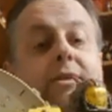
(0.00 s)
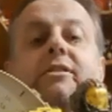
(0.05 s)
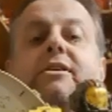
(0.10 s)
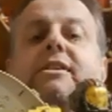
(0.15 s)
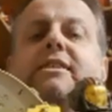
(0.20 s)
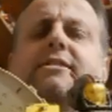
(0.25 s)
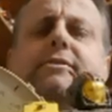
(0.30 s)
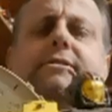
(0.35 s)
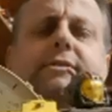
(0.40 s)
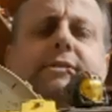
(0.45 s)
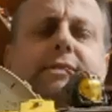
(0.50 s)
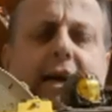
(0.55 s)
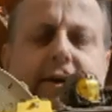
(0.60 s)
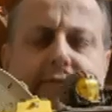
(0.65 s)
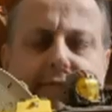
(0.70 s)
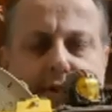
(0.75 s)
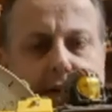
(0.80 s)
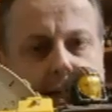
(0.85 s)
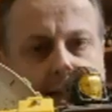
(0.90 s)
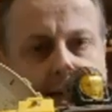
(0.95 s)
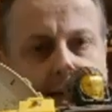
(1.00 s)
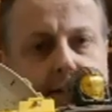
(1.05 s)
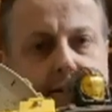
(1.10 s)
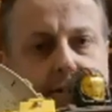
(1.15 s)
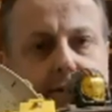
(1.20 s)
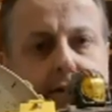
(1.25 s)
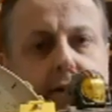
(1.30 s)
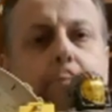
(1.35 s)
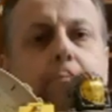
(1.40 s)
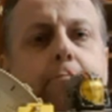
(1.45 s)
is definitely,
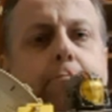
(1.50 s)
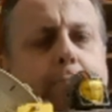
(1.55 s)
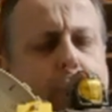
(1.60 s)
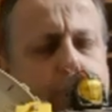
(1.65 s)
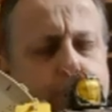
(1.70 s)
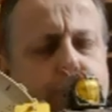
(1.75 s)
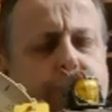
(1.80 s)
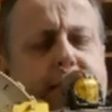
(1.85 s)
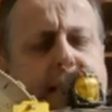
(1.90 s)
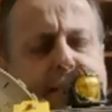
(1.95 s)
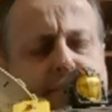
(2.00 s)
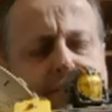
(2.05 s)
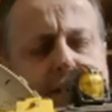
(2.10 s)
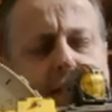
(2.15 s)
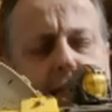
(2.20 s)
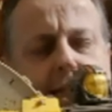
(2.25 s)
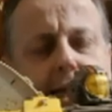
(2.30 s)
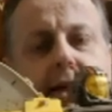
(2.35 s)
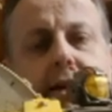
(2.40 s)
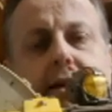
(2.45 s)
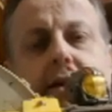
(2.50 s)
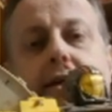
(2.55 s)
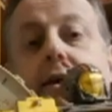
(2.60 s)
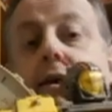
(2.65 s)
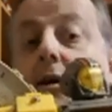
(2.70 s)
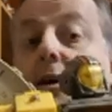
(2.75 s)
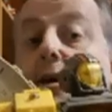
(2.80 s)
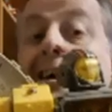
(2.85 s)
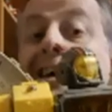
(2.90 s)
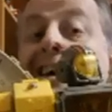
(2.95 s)
most definitely,
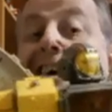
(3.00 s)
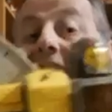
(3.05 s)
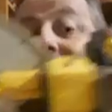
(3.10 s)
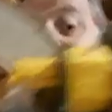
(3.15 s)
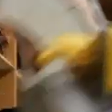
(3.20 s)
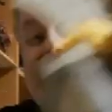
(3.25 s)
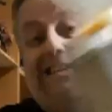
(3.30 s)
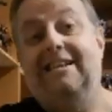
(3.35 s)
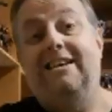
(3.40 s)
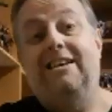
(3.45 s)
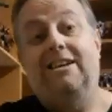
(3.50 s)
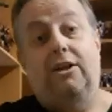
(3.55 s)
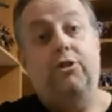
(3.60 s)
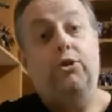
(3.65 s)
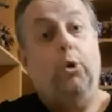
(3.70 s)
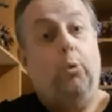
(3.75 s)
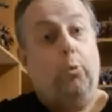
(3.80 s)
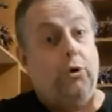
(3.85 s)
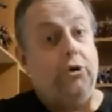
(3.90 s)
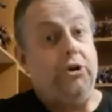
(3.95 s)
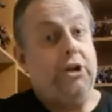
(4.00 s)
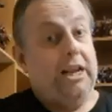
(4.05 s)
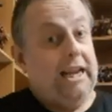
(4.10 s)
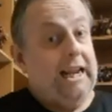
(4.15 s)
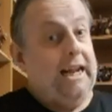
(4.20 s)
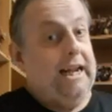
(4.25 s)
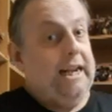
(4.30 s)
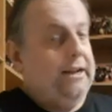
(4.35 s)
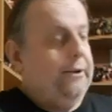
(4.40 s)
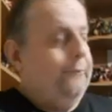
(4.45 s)
the one you
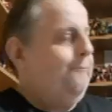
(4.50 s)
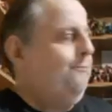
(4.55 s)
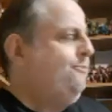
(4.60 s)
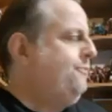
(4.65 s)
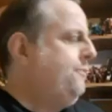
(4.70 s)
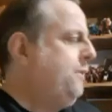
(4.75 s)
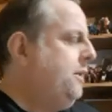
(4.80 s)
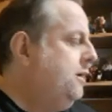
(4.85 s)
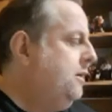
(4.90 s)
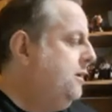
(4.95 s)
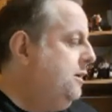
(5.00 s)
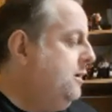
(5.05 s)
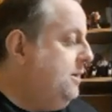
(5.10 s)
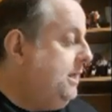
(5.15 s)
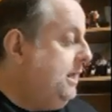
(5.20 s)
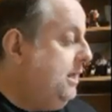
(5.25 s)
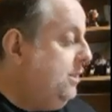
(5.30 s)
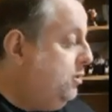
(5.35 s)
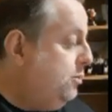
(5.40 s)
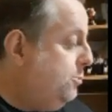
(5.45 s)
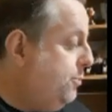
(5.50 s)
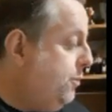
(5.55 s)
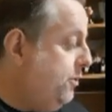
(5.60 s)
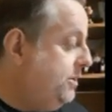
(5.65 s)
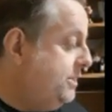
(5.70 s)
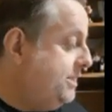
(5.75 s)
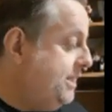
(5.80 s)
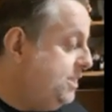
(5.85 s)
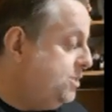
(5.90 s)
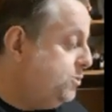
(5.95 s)
need. Now the other
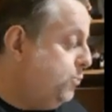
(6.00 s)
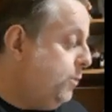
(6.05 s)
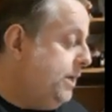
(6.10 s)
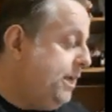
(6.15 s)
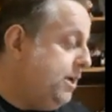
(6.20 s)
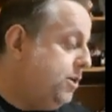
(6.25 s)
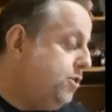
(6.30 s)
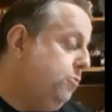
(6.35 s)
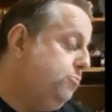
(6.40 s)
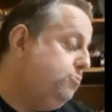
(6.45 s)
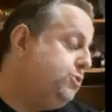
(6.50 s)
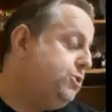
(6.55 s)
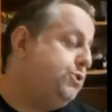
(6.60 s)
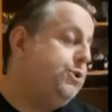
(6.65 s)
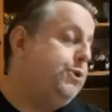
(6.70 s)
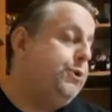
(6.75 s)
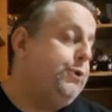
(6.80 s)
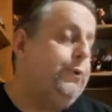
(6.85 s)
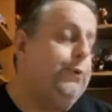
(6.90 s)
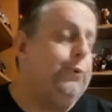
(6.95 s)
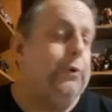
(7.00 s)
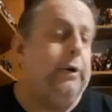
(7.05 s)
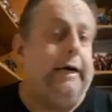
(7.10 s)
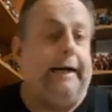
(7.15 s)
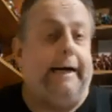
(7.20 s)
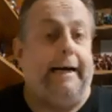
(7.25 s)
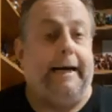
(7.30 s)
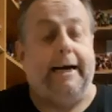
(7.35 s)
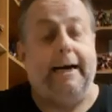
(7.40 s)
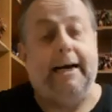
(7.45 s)
point is, when it comes to
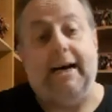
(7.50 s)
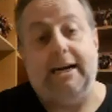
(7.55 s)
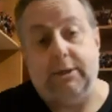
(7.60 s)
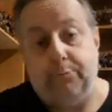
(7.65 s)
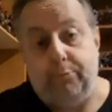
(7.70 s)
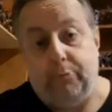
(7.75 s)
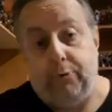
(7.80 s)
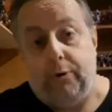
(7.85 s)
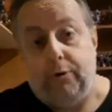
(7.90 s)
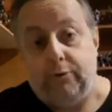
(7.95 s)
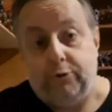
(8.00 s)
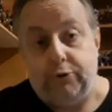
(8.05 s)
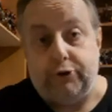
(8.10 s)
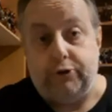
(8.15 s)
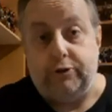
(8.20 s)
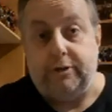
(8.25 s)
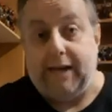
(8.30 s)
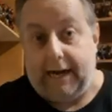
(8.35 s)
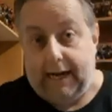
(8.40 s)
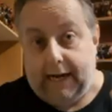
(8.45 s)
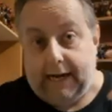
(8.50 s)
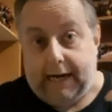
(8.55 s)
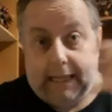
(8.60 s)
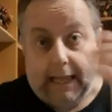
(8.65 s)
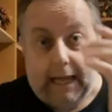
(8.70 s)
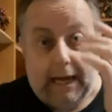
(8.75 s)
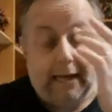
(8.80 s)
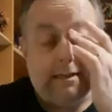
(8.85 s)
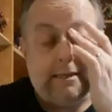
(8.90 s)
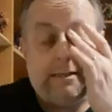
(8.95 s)
Hasbro's Titan
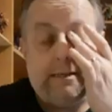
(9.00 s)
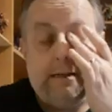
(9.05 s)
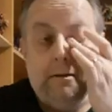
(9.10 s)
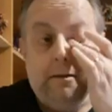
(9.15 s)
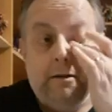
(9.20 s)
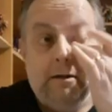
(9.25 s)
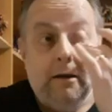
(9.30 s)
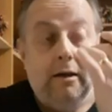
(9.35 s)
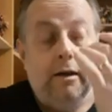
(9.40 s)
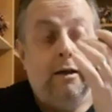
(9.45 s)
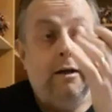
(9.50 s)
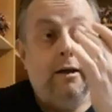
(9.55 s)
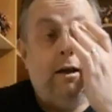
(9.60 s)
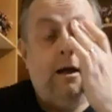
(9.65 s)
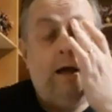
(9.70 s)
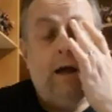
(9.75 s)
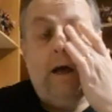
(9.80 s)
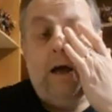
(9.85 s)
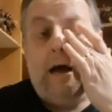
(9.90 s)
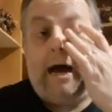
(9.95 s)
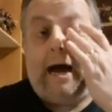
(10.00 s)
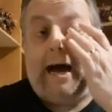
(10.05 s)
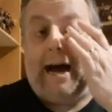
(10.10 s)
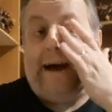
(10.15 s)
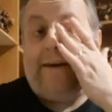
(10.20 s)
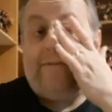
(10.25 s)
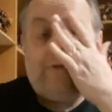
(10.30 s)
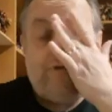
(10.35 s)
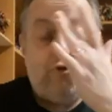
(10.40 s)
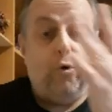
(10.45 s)
class,
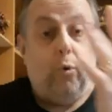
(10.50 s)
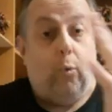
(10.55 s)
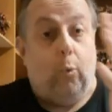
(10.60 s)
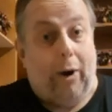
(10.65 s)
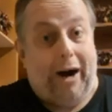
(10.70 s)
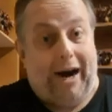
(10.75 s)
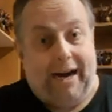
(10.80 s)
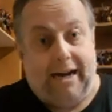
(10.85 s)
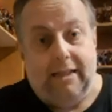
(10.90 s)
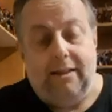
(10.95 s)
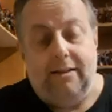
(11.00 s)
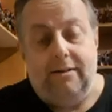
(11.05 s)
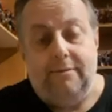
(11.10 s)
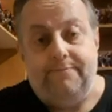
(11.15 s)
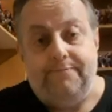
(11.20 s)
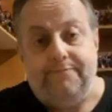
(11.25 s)
after a while,